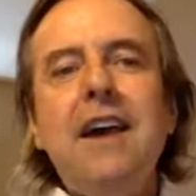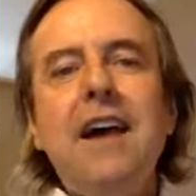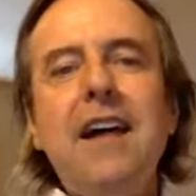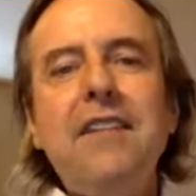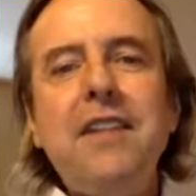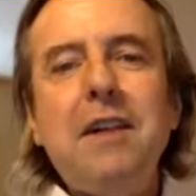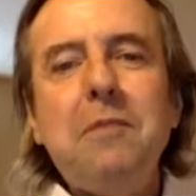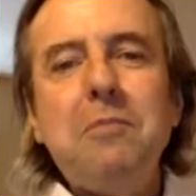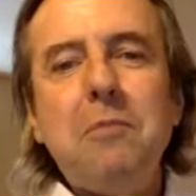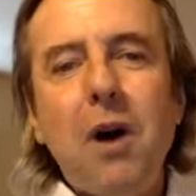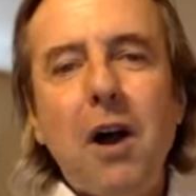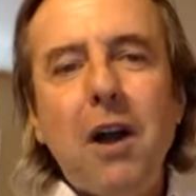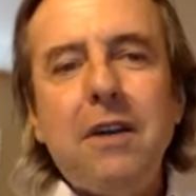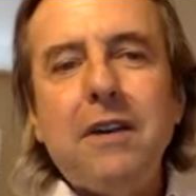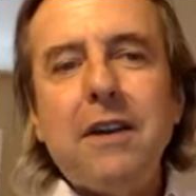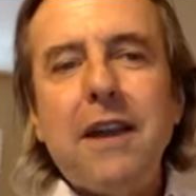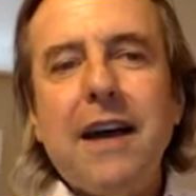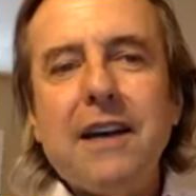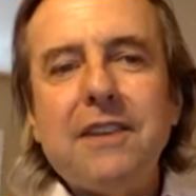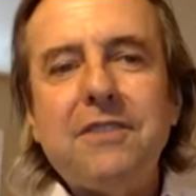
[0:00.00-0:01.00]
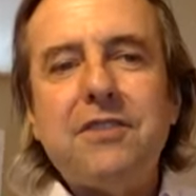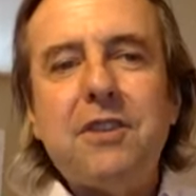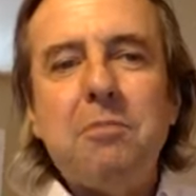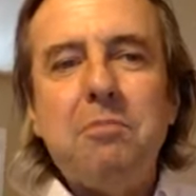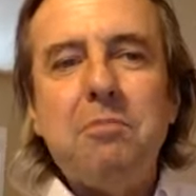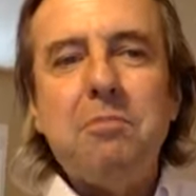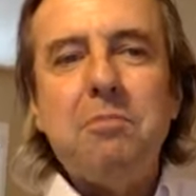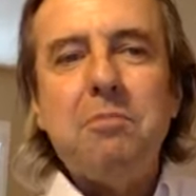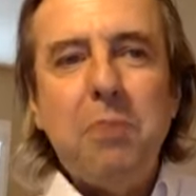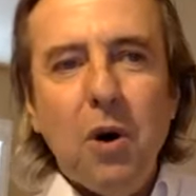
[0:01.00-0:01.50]
And then Martin has the
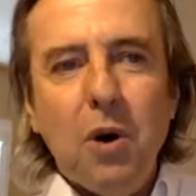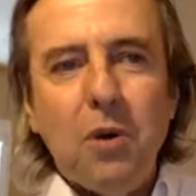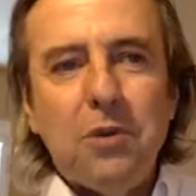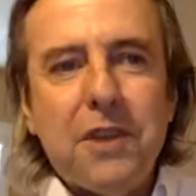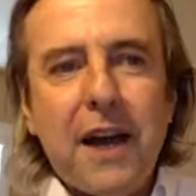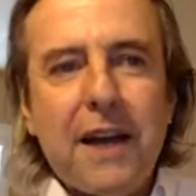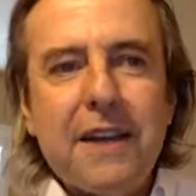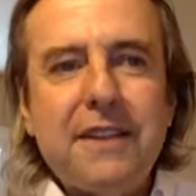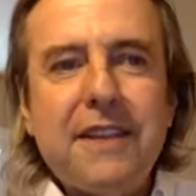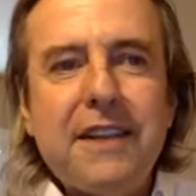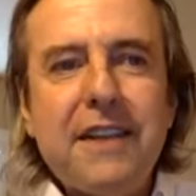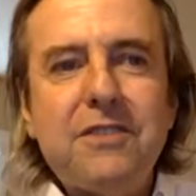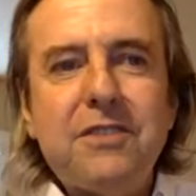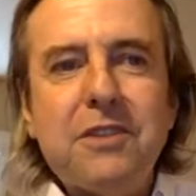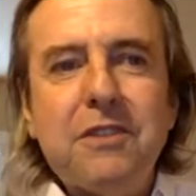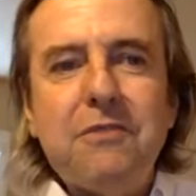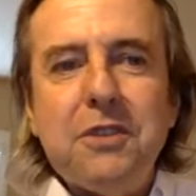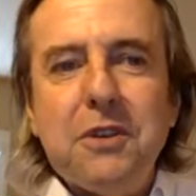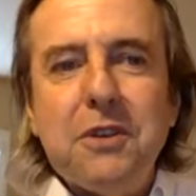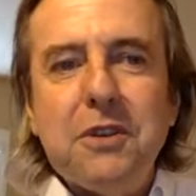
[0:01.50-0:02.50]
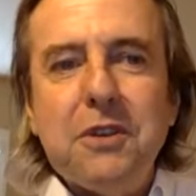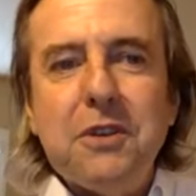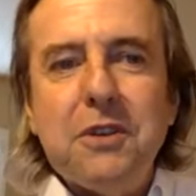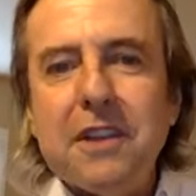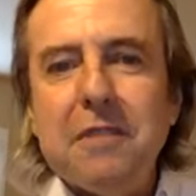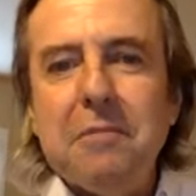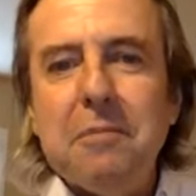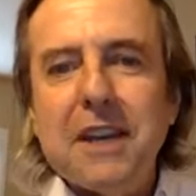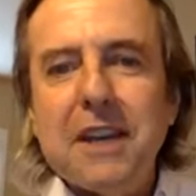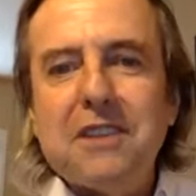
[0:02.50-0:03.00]
bold ideas of youth
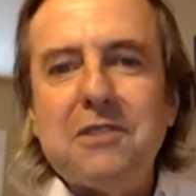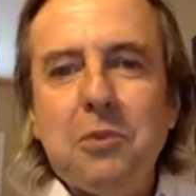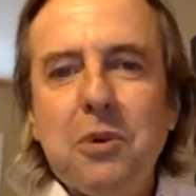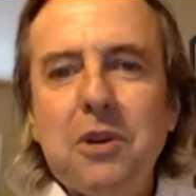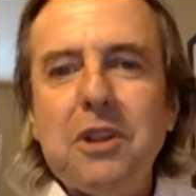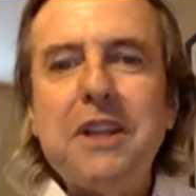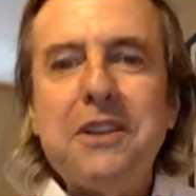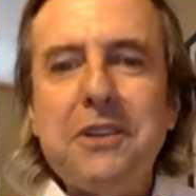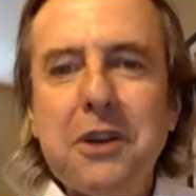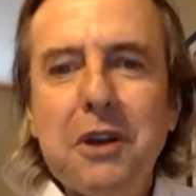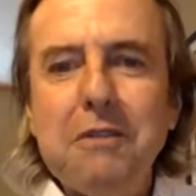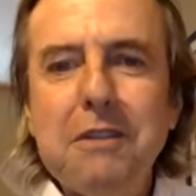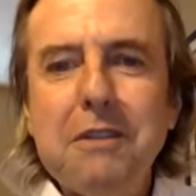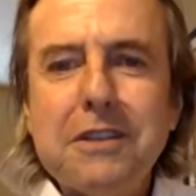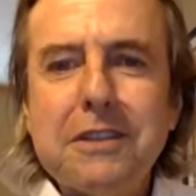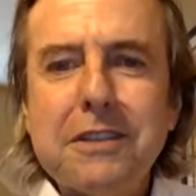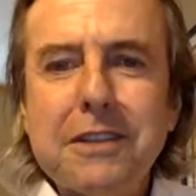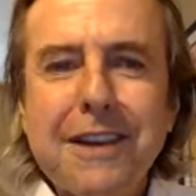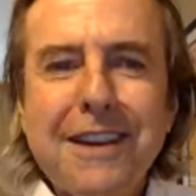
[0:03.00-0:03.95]
that makes Willy nervous.